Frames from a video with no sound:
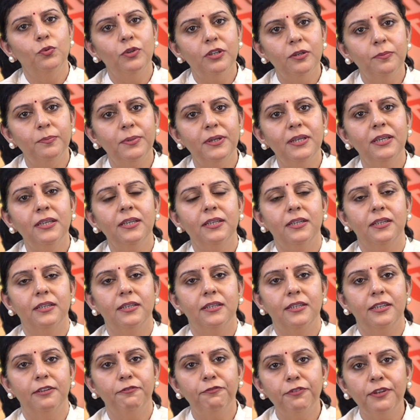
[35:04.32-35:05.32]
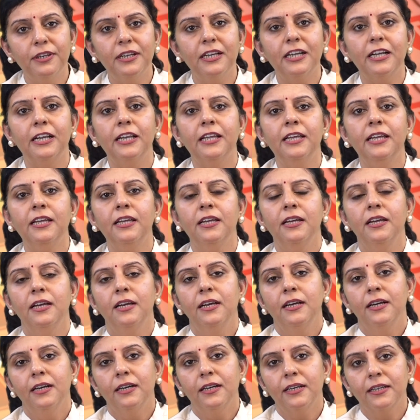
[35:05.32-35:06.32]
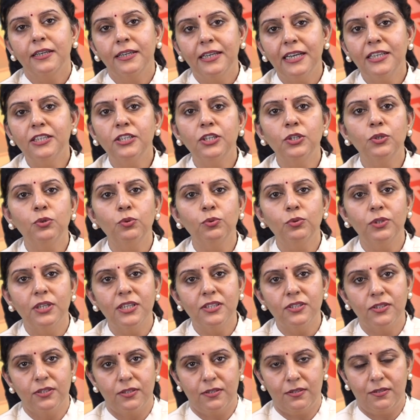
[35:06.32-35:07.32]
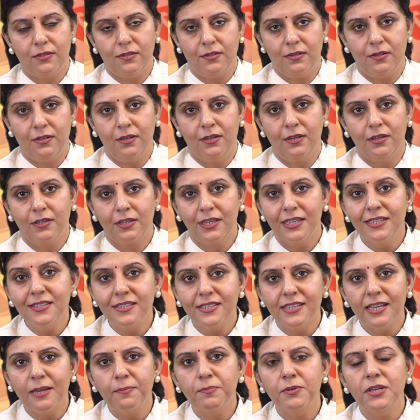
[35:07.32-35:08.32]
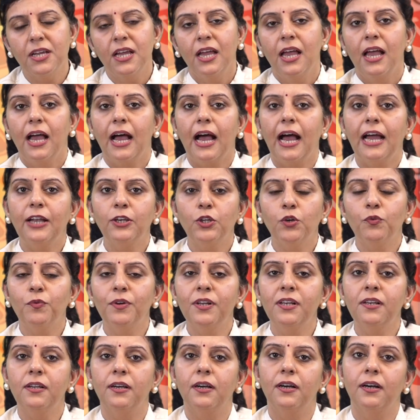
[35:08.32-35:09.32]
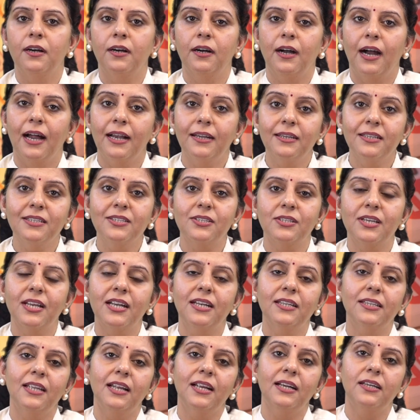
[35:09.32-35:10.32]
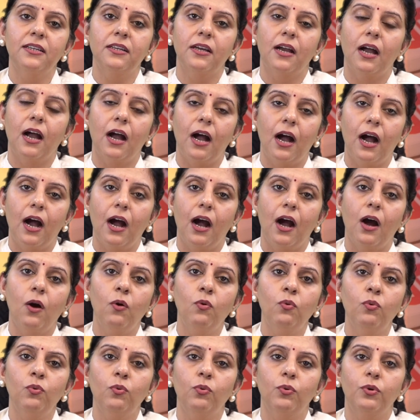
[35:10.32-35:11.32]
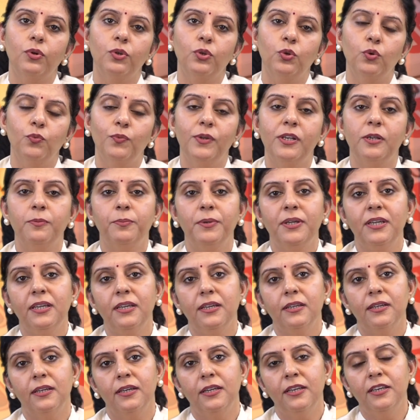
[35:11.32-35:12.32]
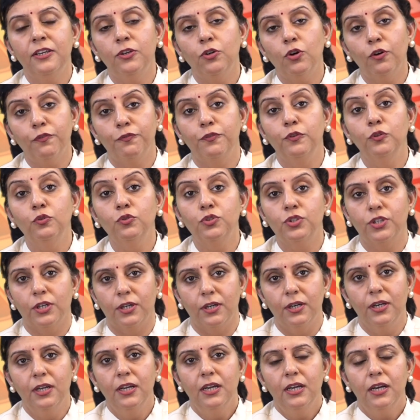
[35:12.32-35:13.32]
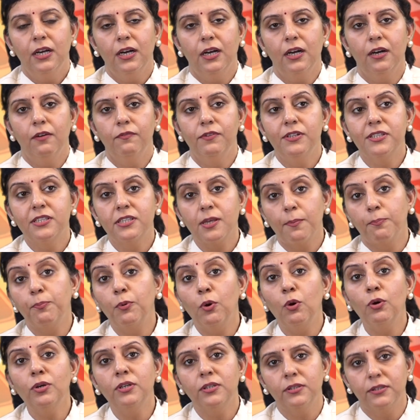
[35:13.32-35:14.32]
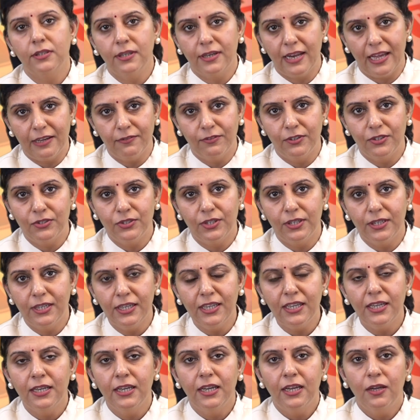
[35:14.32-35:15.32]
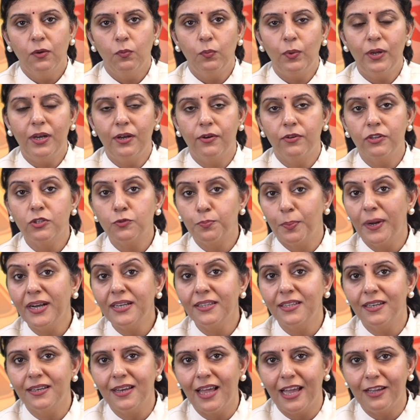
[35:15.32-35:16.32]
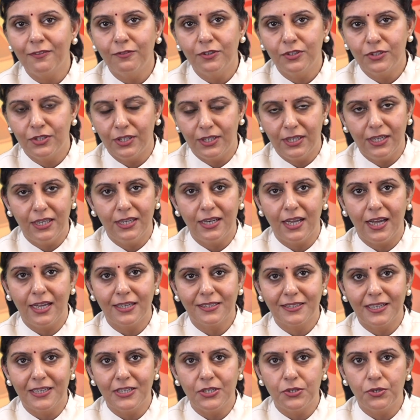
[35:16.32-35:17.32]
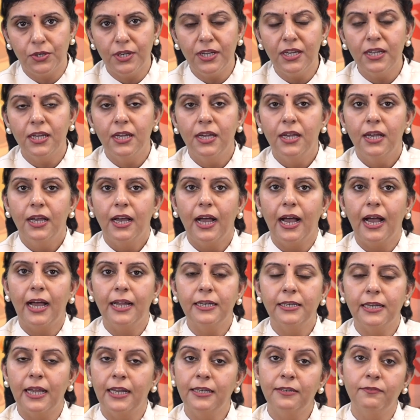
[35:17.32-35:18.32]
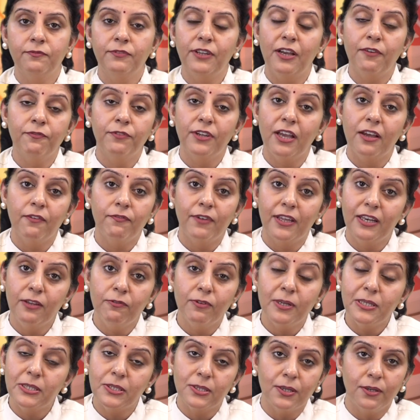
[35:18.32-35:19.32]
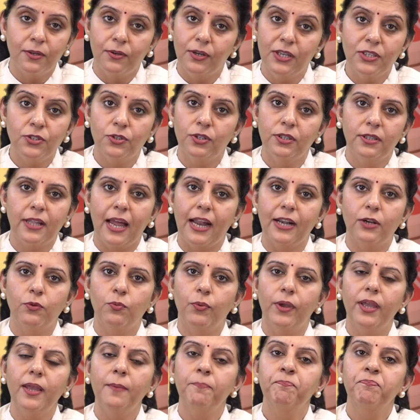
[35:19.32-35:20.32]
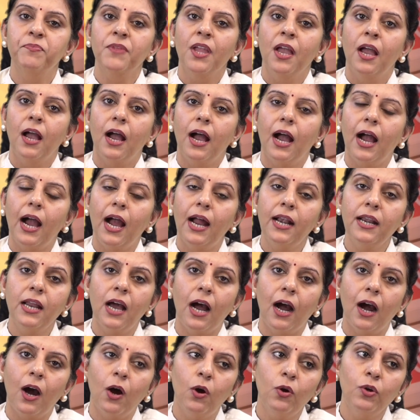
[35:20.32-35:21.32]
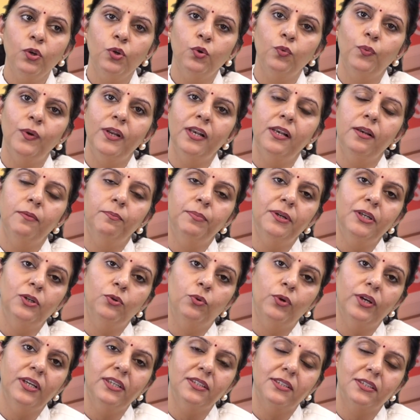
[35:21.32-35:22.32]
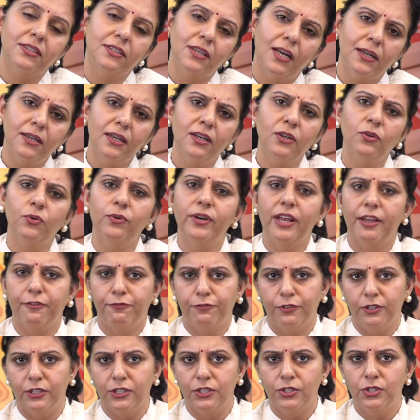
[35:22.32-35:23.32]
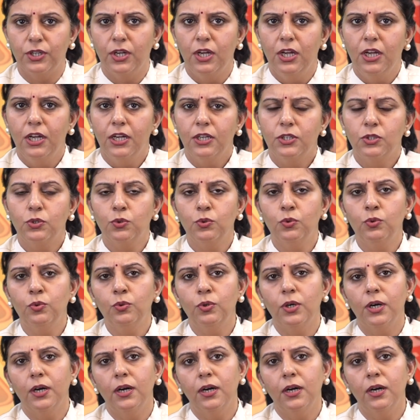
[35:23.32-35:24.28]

will be definitely get into this concept, and you will understand that how you will be in your future will support the diversity, will respect the diversity in our country, and we are very much rich in that way, and how you will be doing certain good efforts to